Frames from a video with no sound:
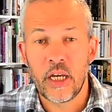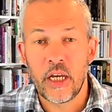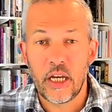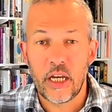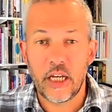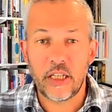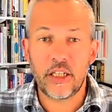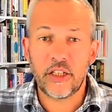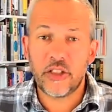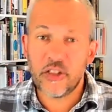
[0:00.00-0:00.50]

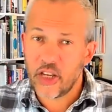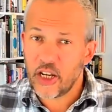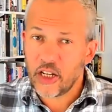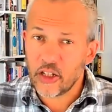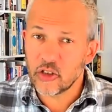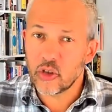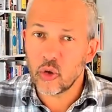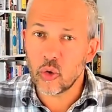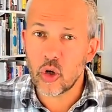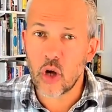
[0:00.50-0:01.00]
In this second
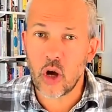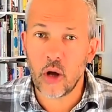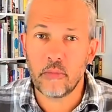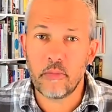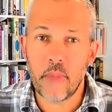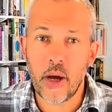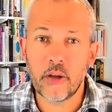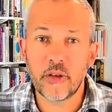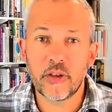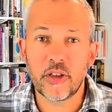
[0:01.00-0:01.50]
talk on
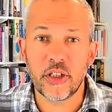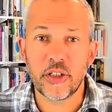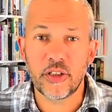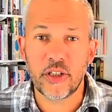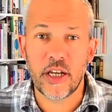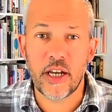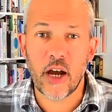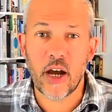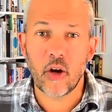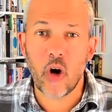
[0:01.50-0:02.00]
Moses
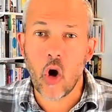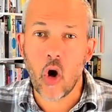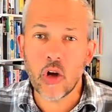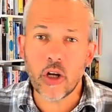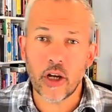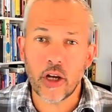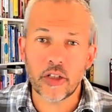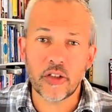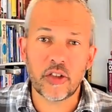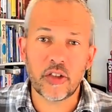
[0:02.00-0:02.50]
in our
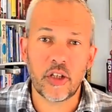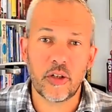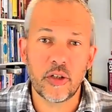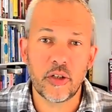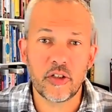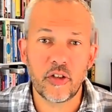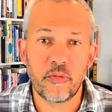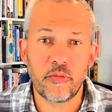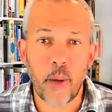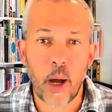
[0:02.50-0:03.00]
ongoing
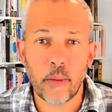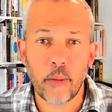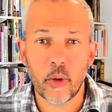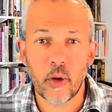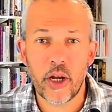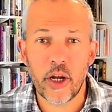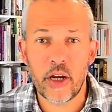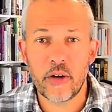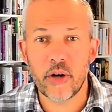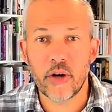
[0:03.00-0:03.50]
series of Bible
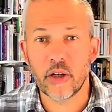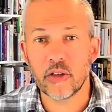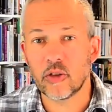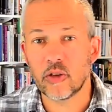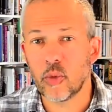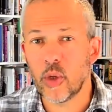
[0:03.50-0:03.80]
heroes,